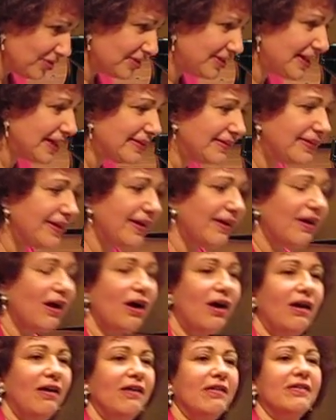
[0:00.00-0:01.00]
that there
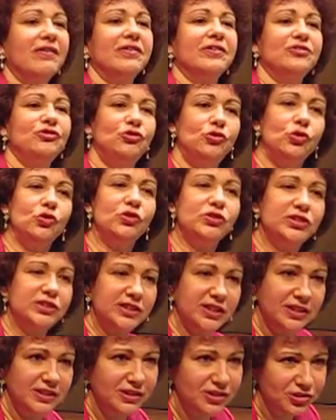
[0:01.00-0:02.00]
are two
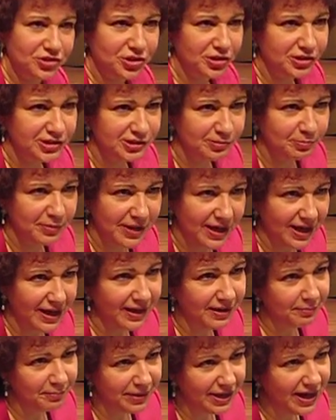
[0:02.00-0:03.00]
signatures
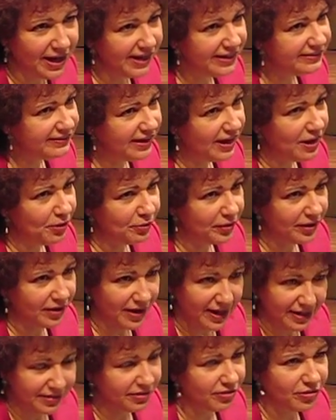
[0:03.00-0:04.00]
behind our
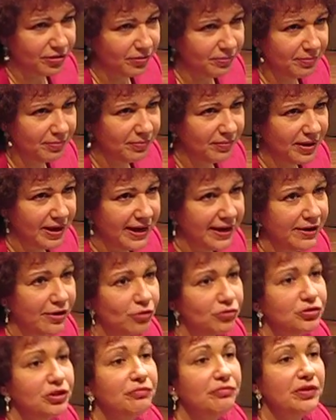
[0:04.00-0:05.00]
anthem, and
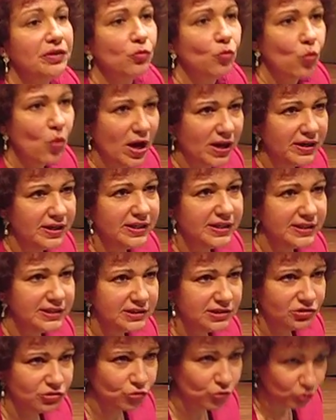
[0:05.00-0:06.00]
not even one
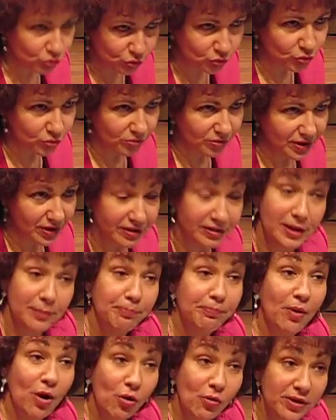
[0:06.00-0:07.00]
is true. The
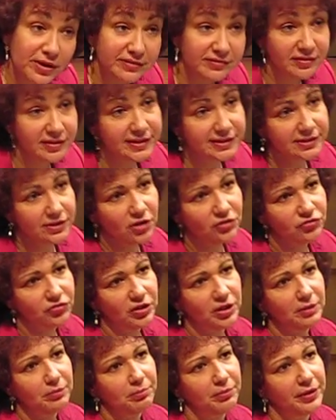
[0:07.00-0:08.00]
poet is not
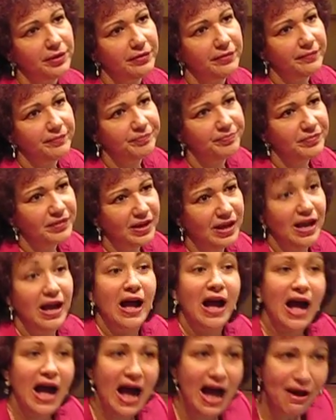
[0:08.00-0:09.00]
Imber.
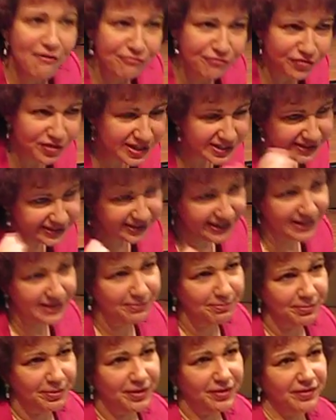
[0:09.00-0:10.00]
Half is
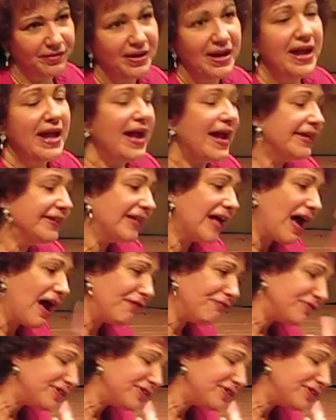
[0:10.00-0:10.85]
Imber, and half